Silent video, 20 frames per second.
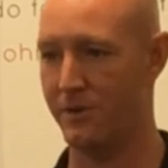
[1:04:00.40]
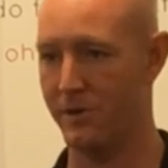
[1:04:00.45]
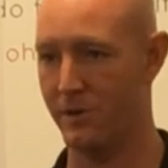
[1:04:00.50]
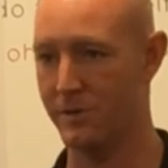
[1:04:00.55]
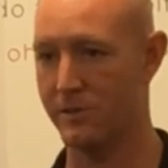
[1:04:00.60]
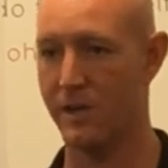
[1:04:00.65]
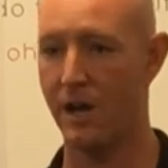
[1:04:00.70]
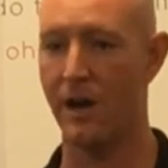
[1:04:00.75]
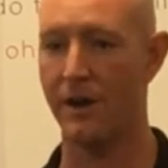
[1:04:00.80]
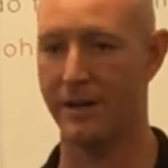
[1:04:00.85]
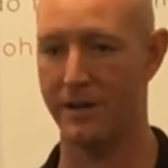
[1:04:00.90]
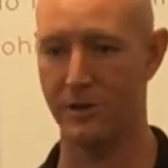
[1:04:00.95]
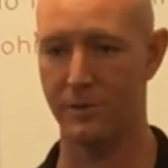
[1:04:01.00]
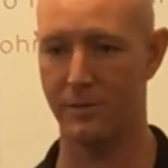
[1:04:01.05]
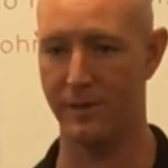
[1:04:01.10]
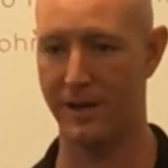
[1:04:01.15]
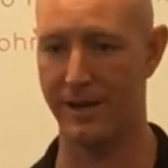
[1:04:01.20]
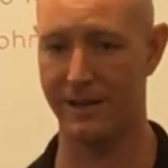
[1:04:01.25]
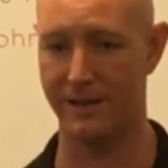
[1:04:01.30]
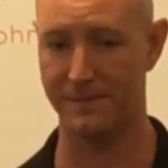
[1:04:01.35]
goes on in your
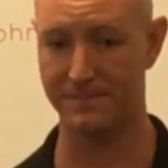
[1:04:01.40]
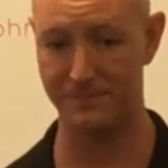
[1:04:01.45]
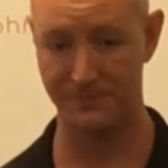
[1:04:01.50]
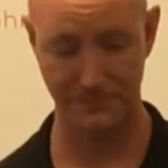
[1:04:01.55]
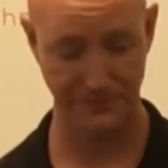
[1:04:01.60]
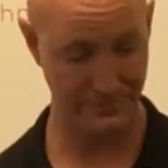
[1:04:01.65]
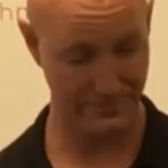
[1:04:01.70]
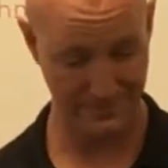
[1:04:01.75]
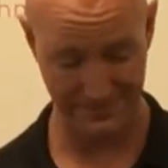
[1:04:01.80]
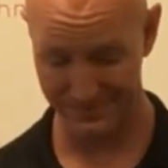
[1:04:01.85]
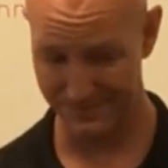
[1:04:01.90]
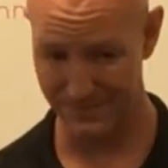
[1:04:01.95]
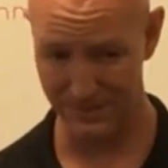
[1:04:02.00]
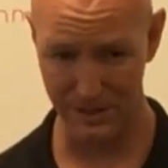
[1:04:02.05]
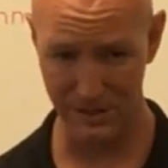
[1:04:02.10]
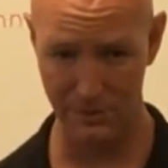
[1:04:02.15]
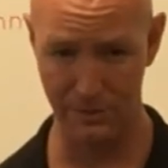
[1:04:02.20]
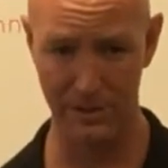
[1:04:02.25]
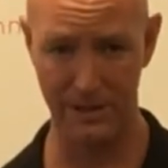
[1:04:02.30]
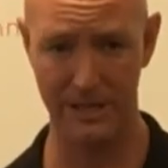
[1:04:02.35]
body
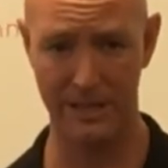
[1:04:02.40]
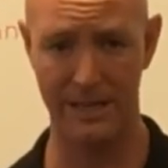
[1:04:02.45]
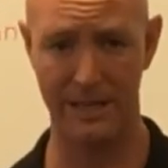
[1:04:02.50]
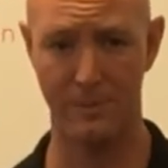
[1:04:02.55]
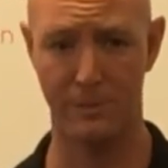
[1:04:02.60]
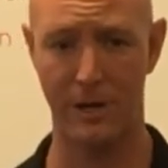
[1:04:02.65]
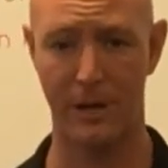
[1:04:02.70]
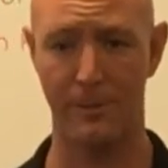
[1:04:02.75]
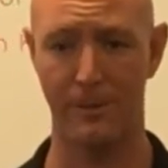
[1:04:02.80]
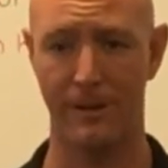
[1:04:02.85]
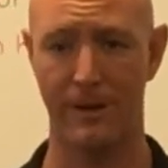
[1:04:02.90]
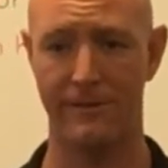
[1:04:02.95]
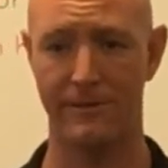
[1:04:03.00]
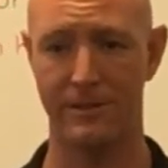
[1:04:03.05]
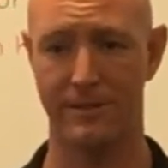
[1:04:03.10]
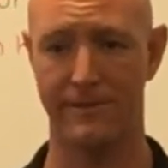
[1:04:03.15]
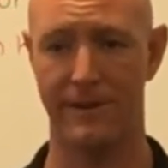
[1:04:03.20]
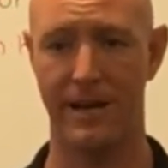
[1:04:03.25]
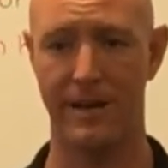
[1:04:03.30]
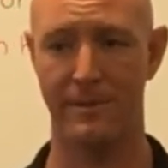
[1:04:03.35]
really need the proper
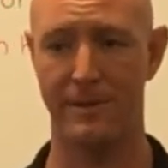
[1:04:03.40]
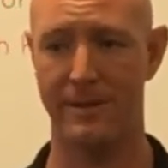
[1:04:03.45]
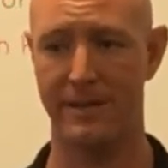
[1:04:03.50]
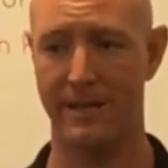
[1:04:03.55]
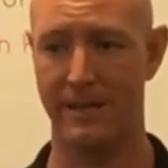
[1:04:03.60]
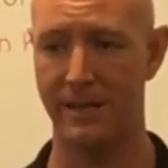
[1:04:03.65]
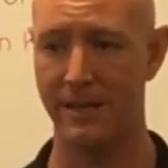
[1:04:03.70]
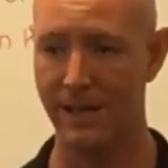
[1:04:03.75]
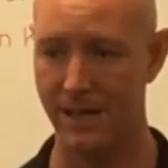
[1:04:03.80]
levels of vitamin D.